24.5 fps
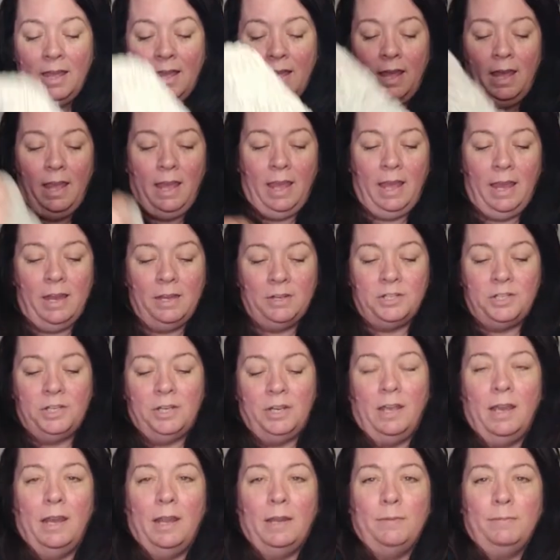and she
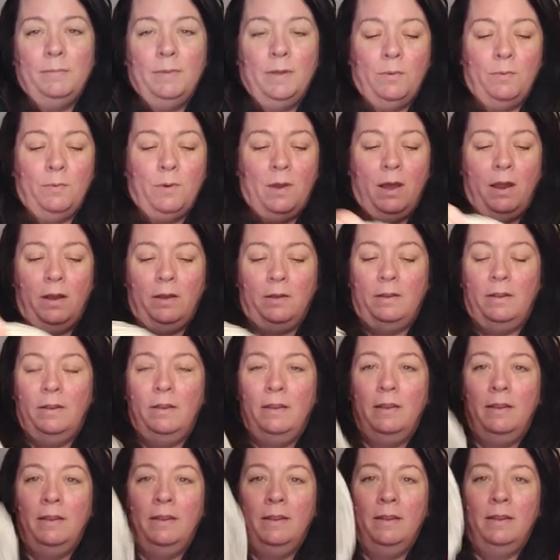got me one
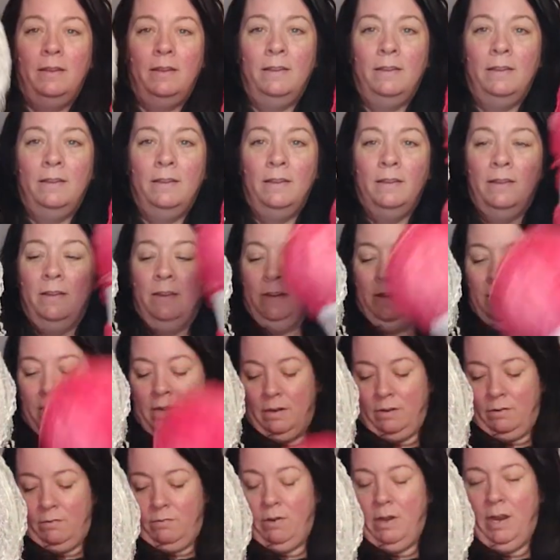
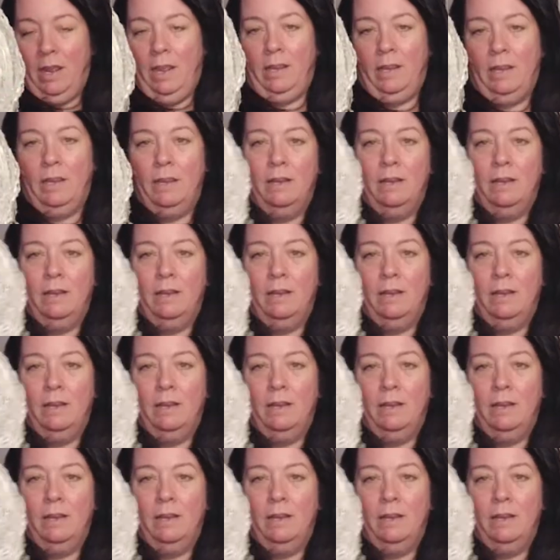grey